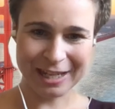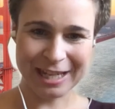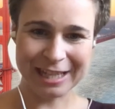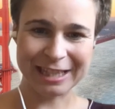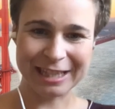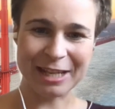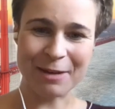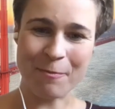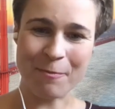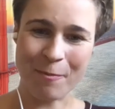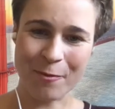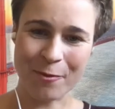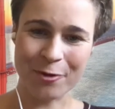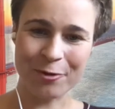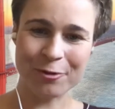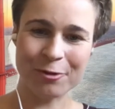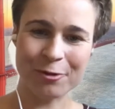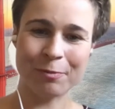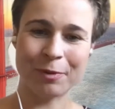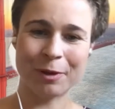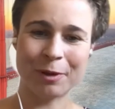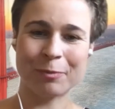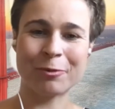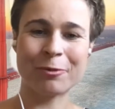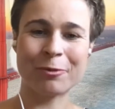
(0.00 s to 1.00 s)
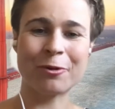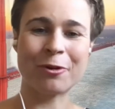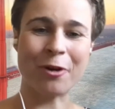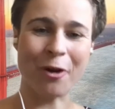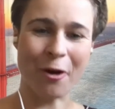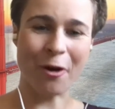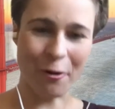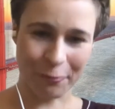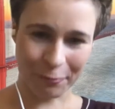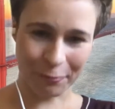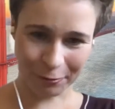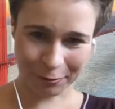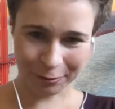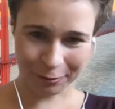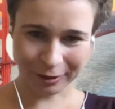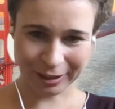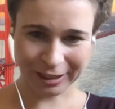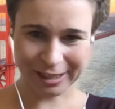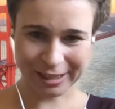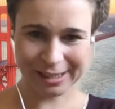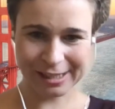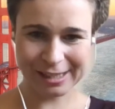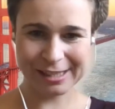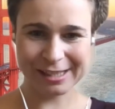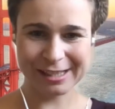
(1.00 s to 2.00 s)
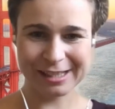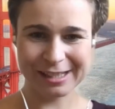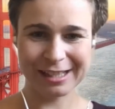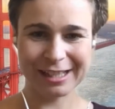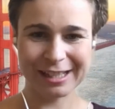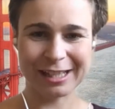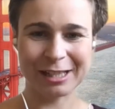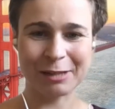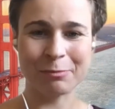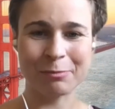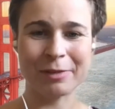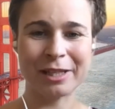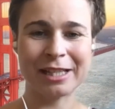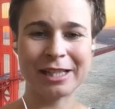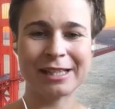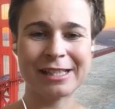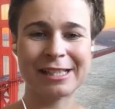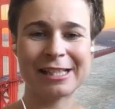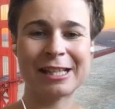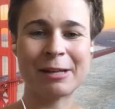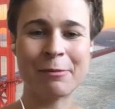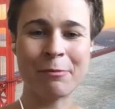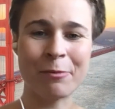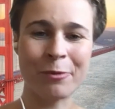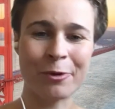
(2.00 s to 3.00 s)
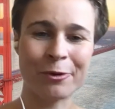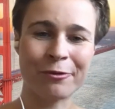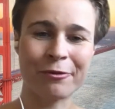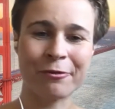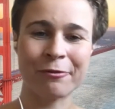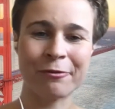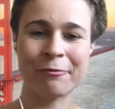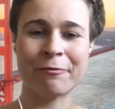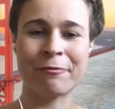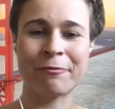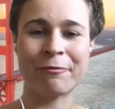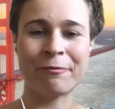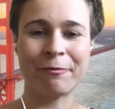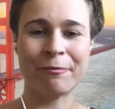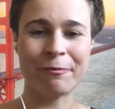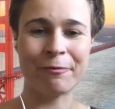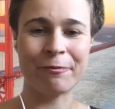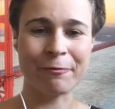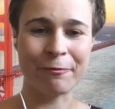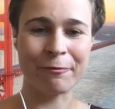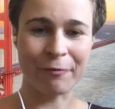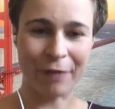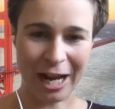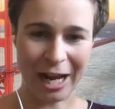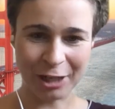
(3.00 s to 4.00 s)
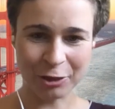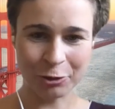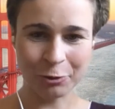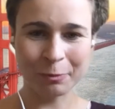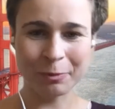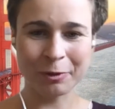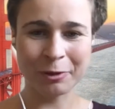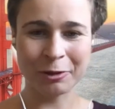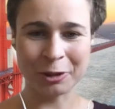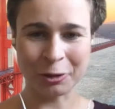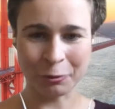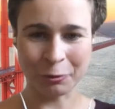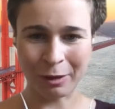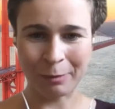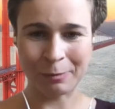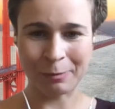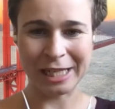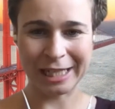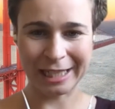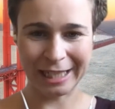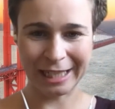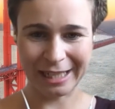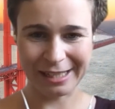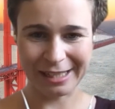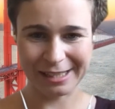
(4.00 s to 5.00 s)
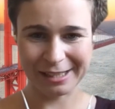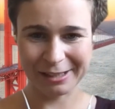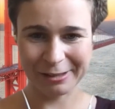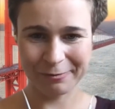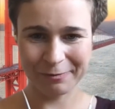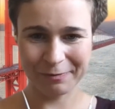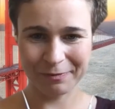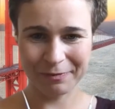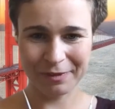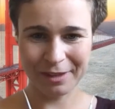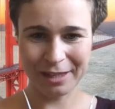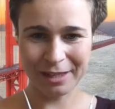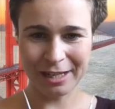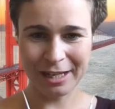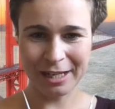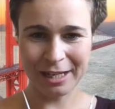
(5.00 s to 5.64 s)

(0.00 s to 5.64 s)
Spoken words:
The more people go through this, it means the more valuable your website is.